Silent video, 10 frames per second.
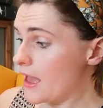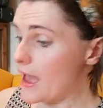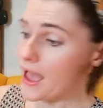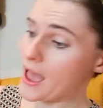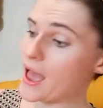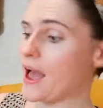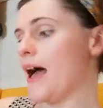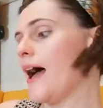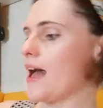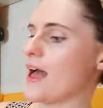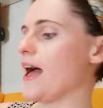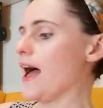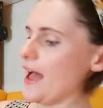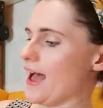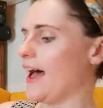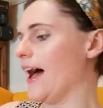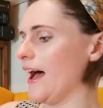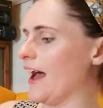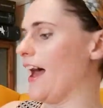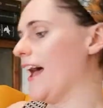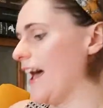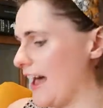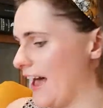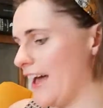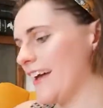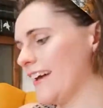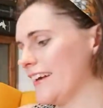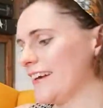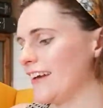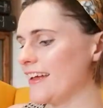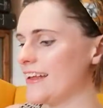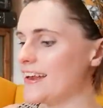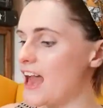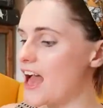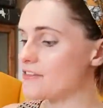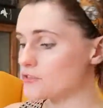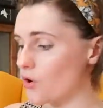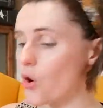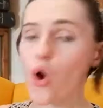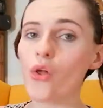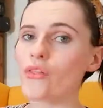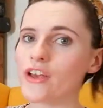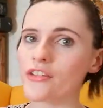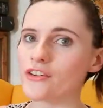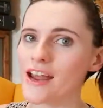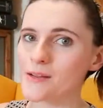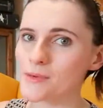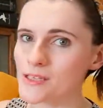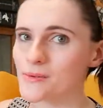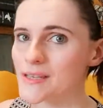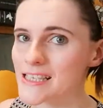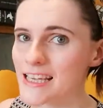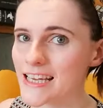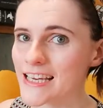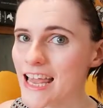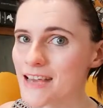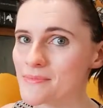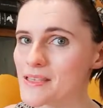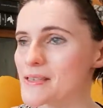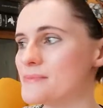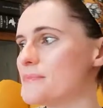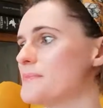Ah ha ha ha ha ha ha laughed all the other animals with silly names.